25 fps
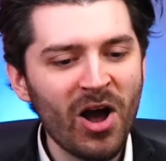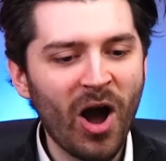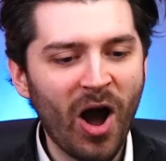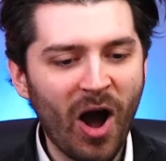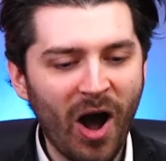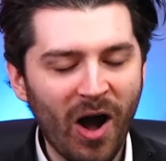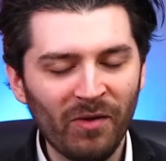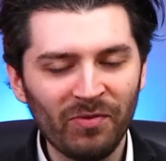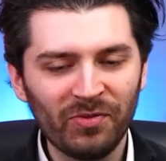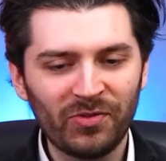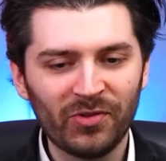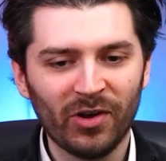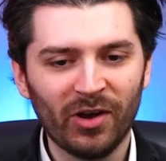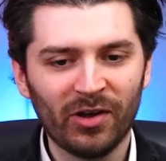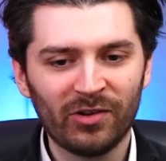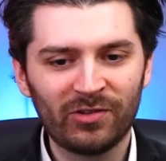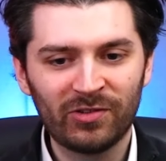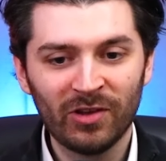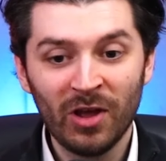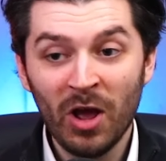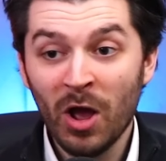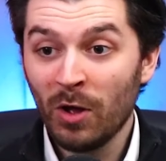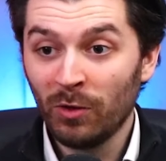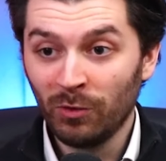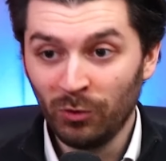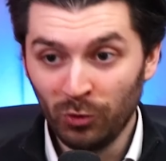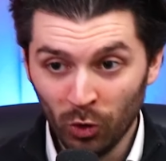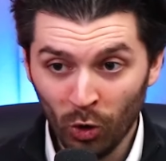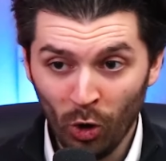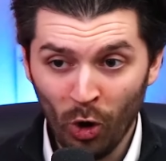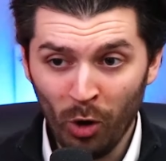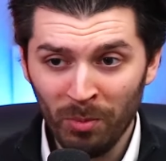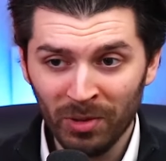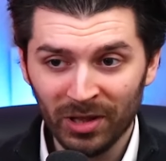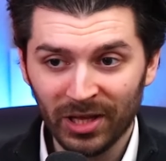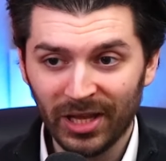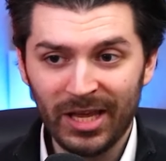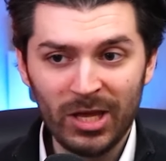hunters,
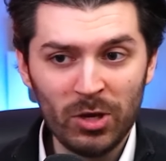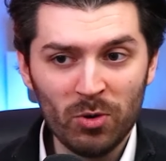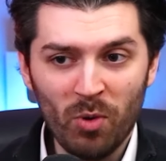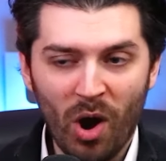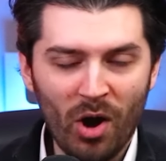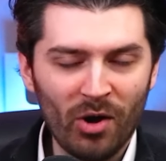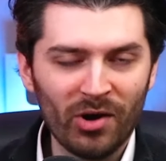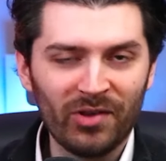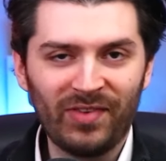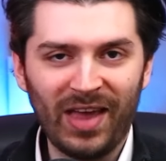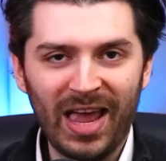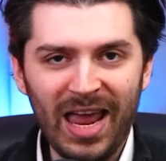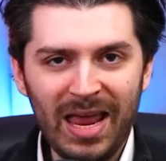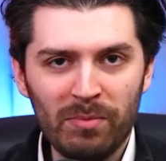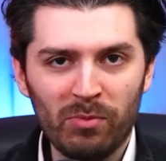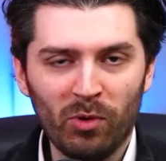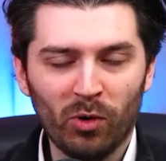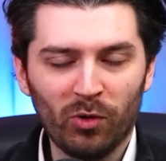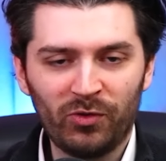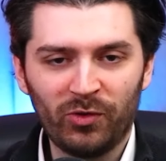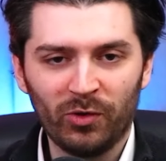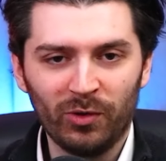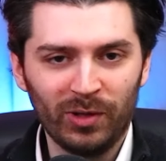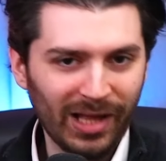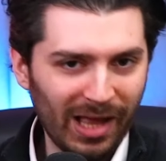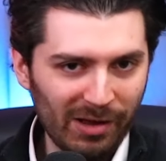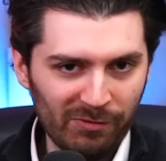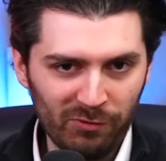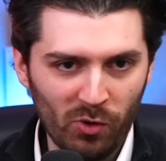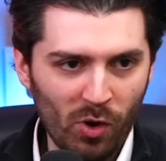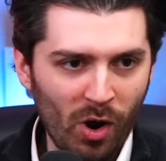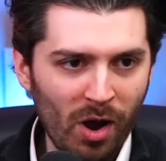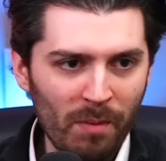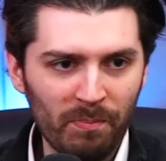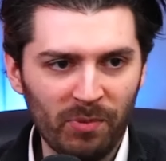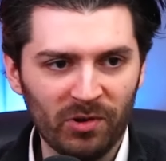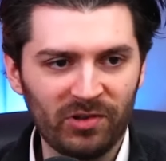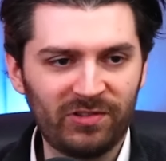normally you aren't able to level
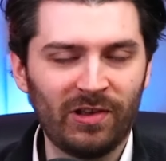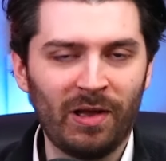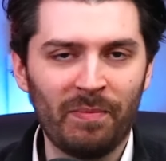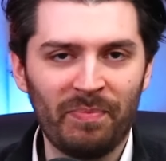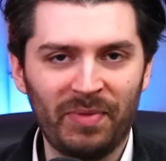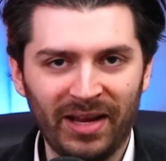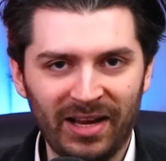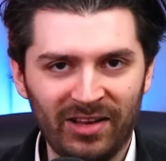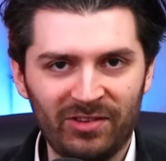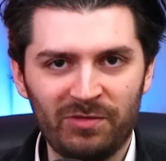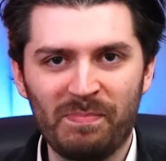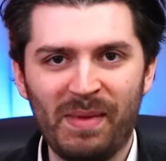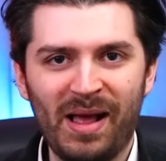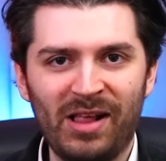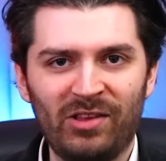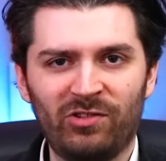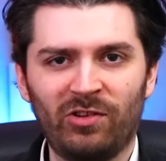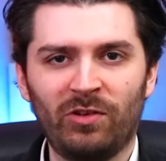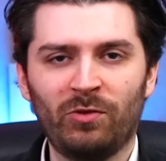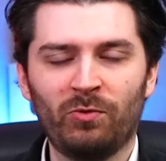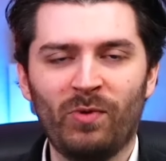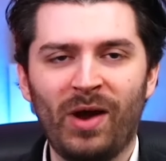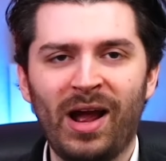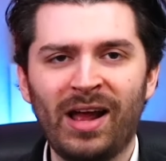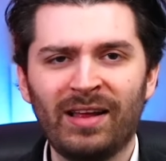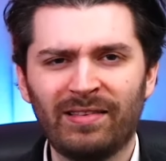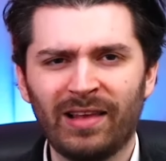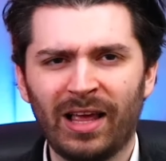up or something, it's mentioned, right?